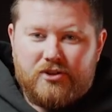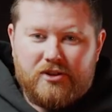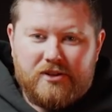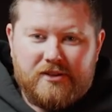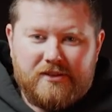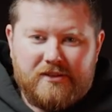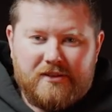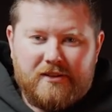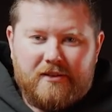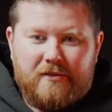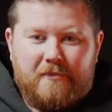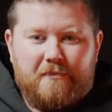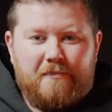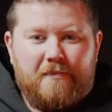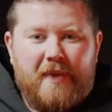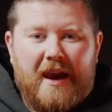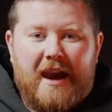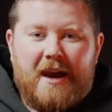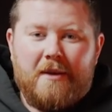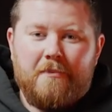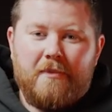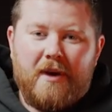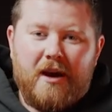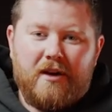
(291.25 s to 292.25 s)
just
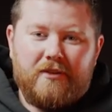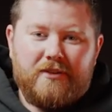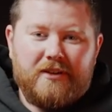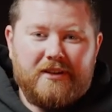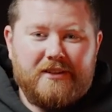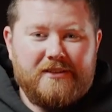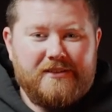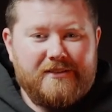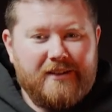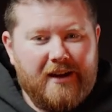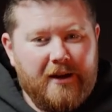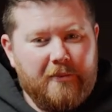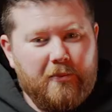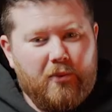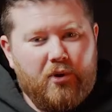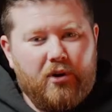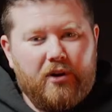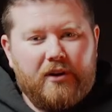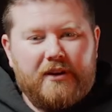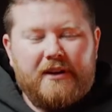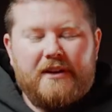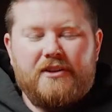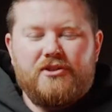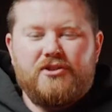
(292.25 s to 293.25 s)
bad-mouthing
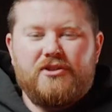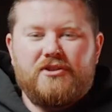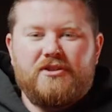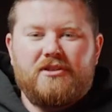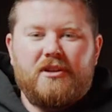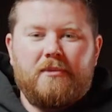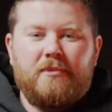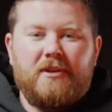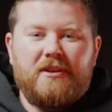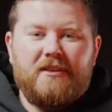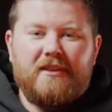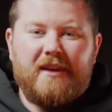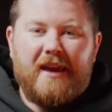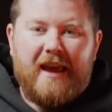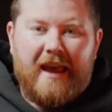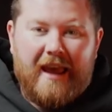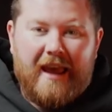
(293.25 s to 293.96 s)
Sightmark, it's just something that